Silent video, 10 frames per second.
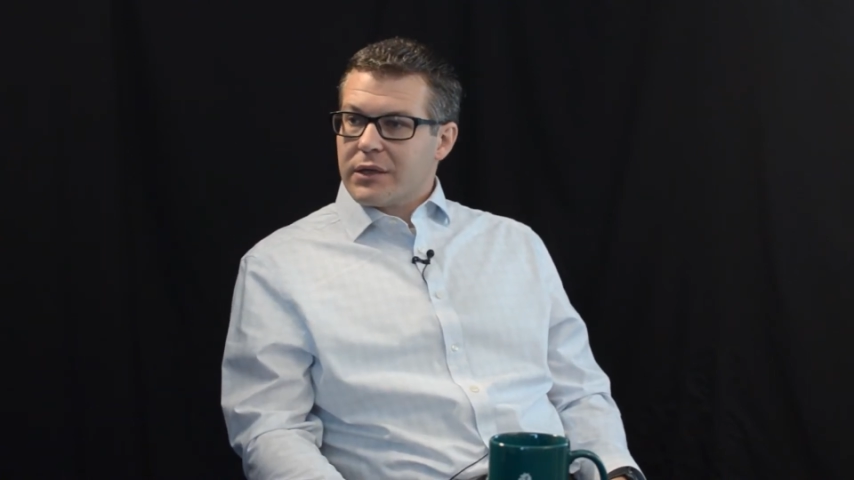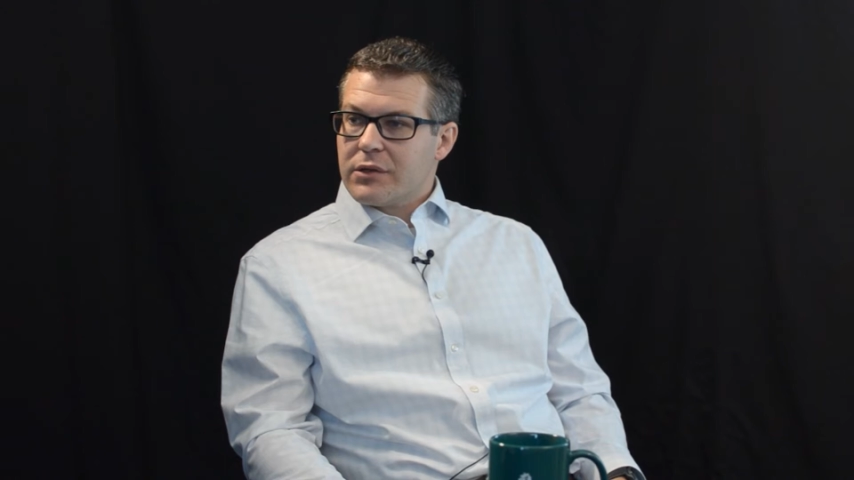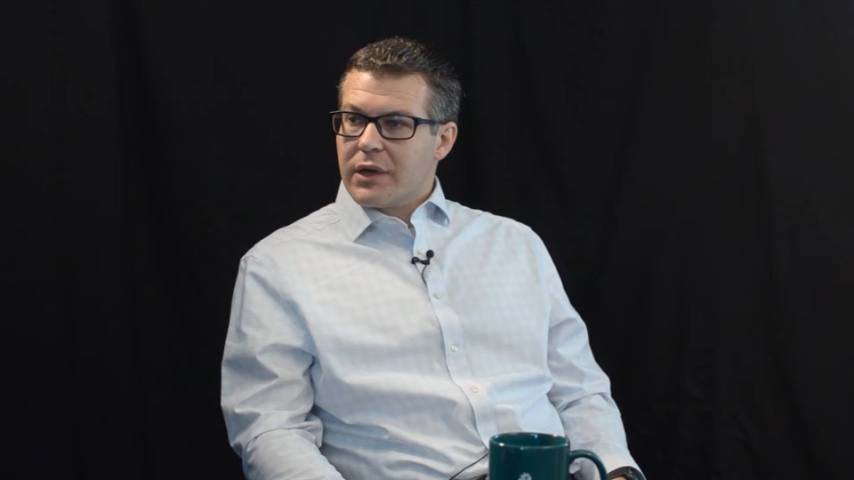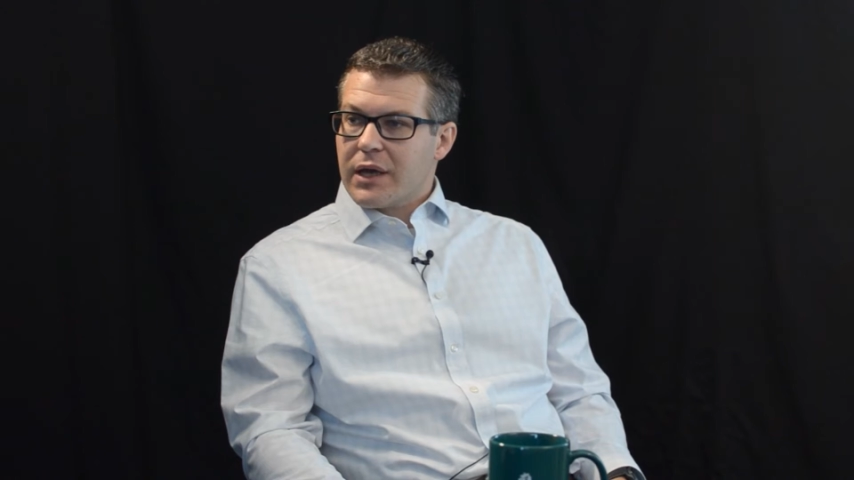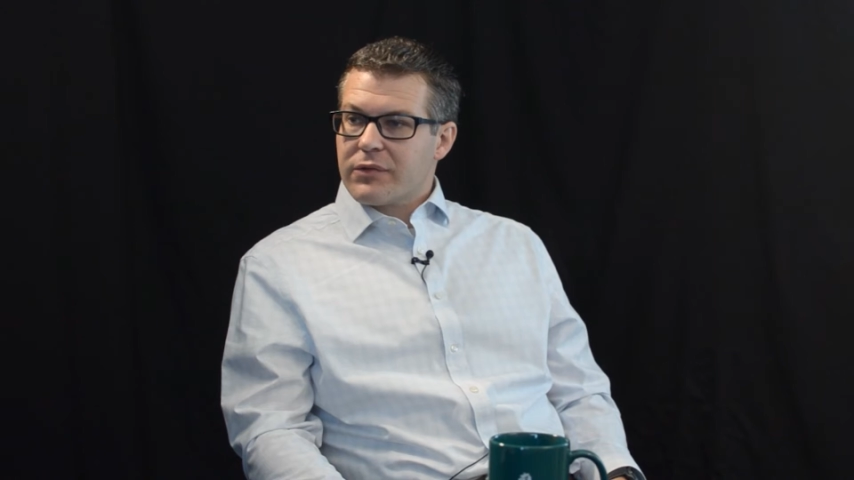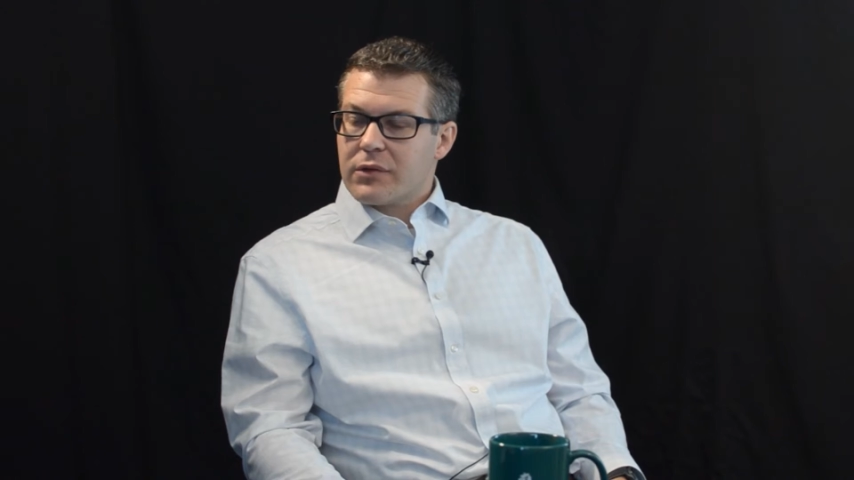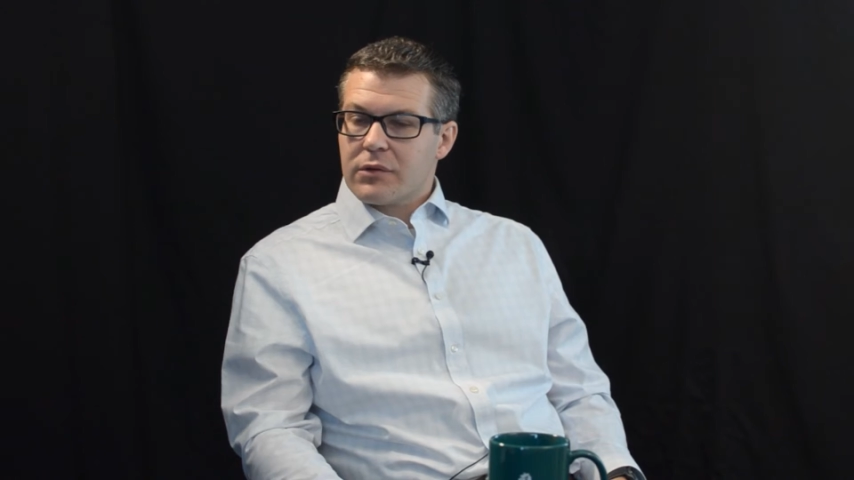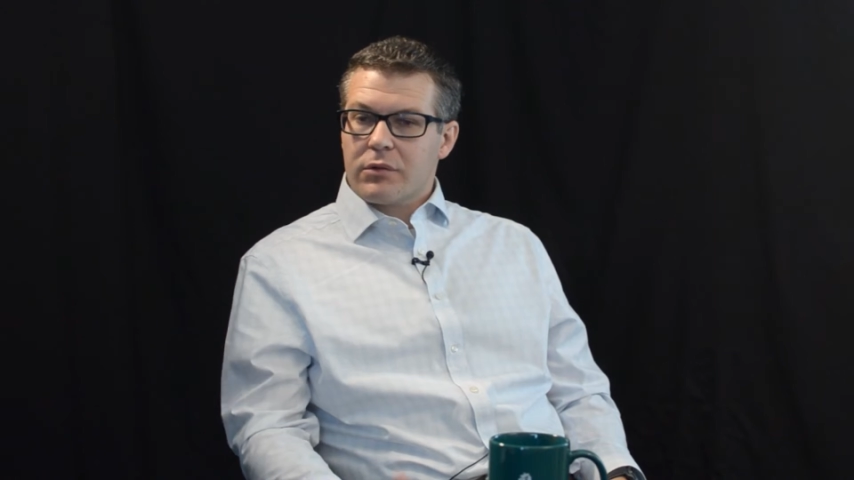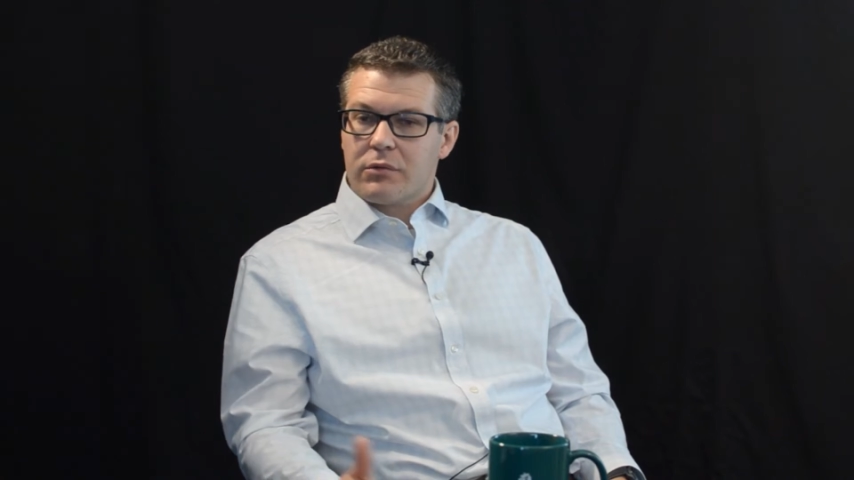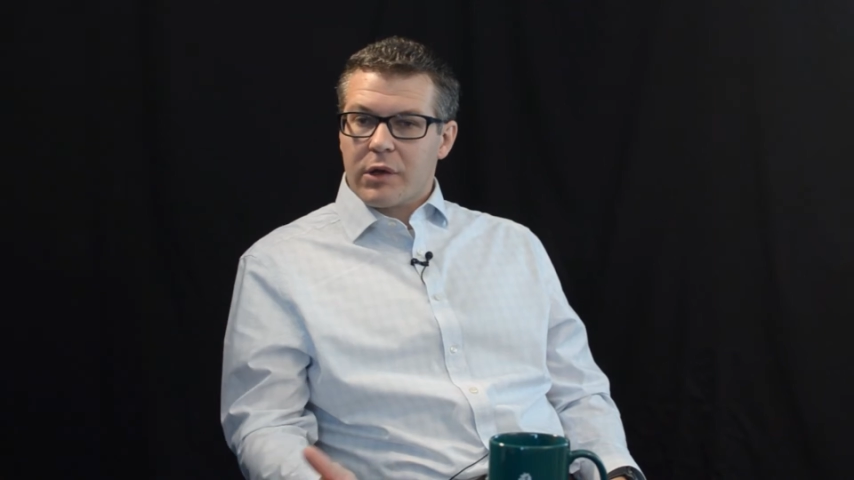And you have
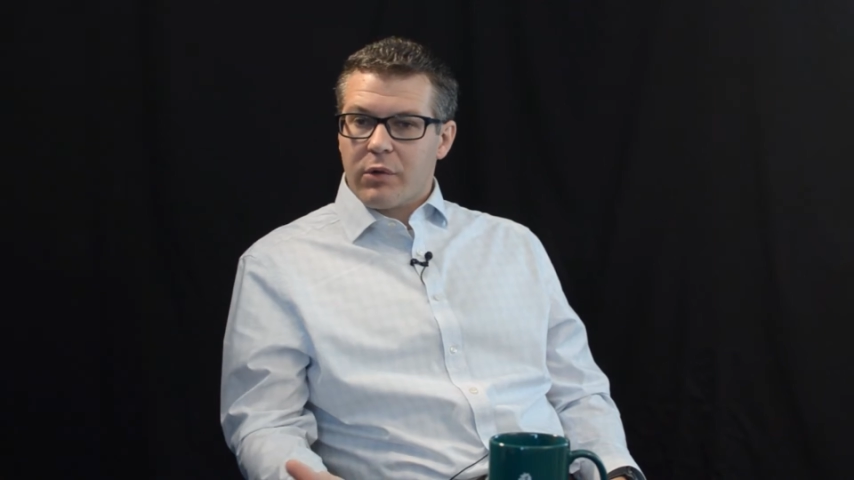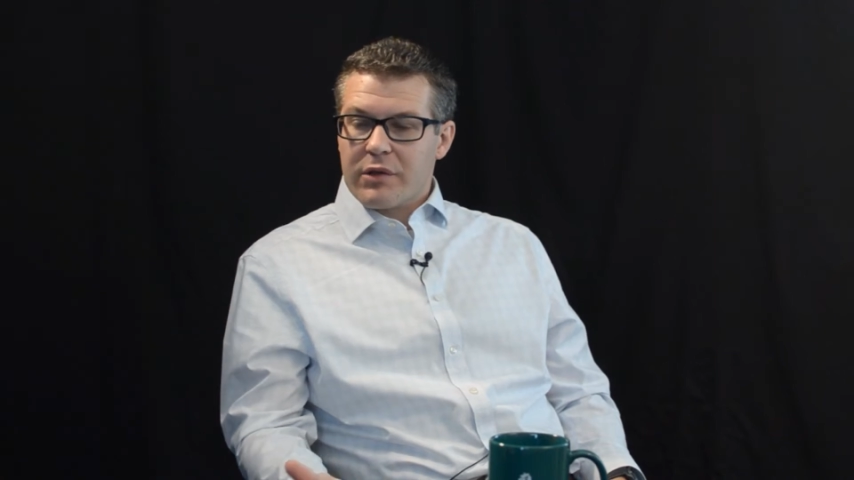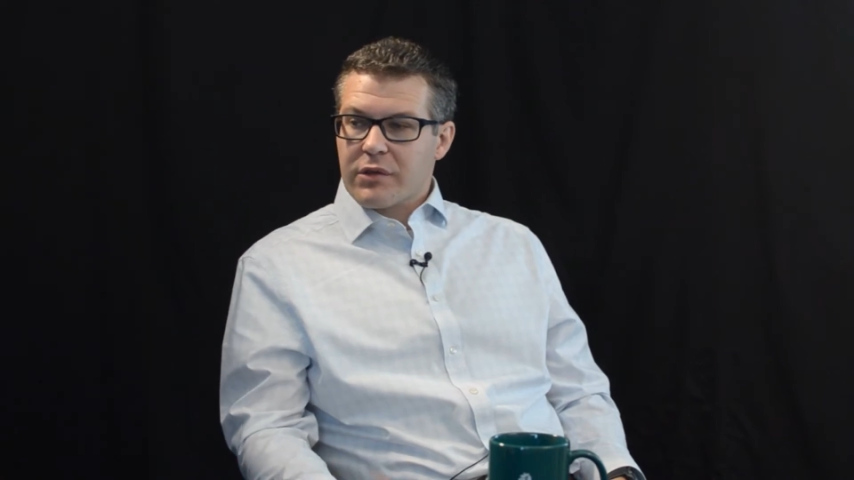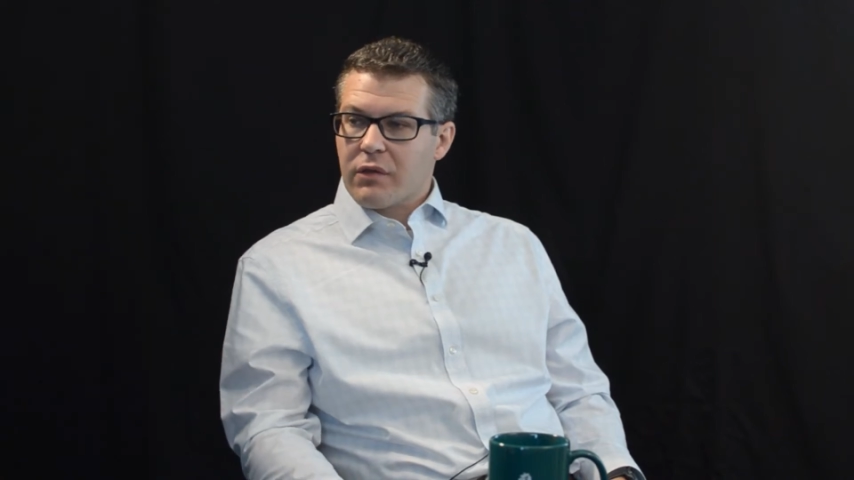to request a